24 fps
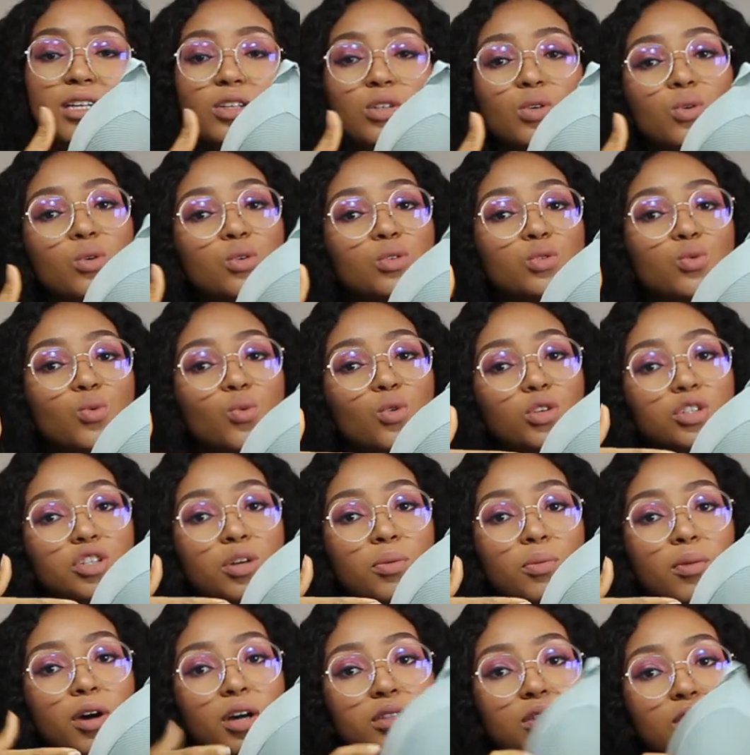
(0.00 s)
then cause water
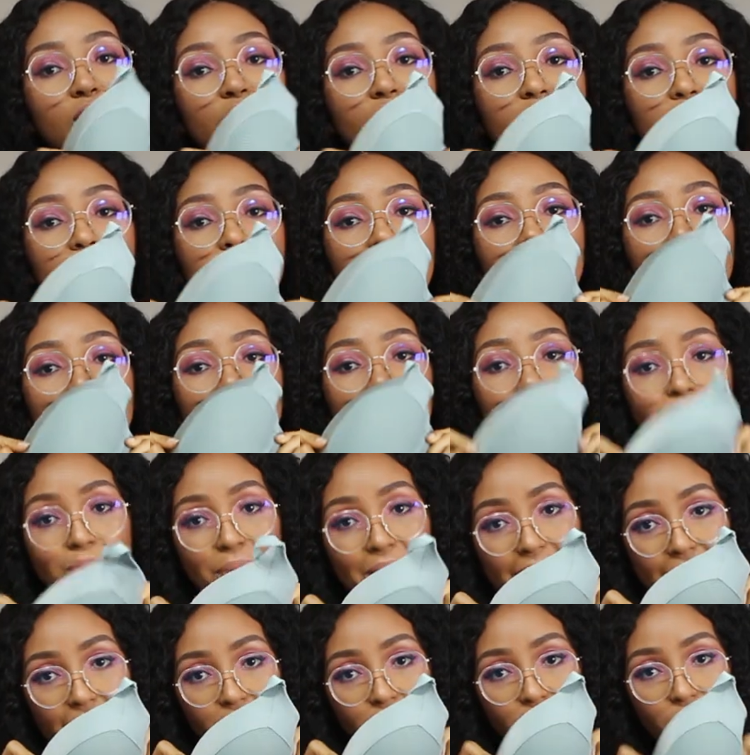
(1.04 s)
marks on the
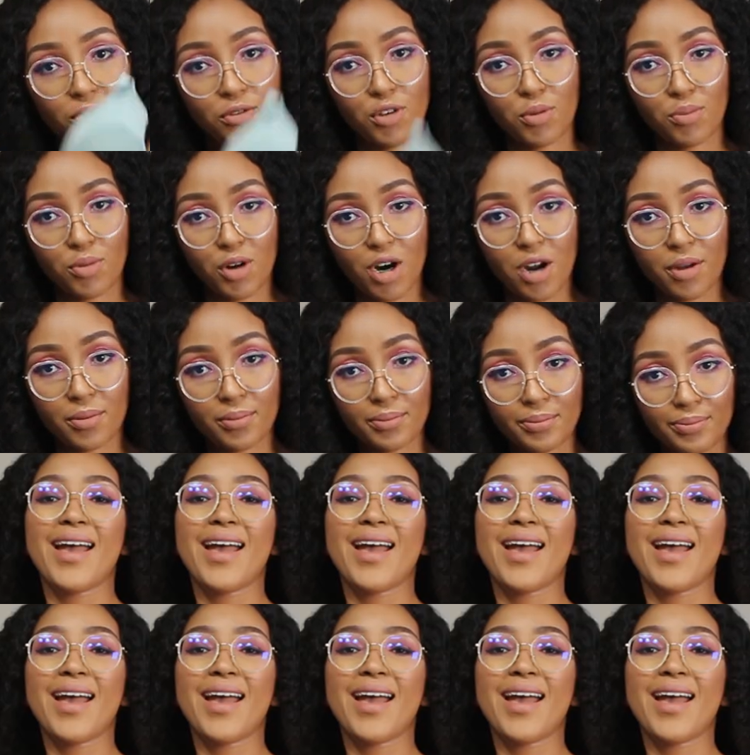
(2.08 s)
pad of your bra.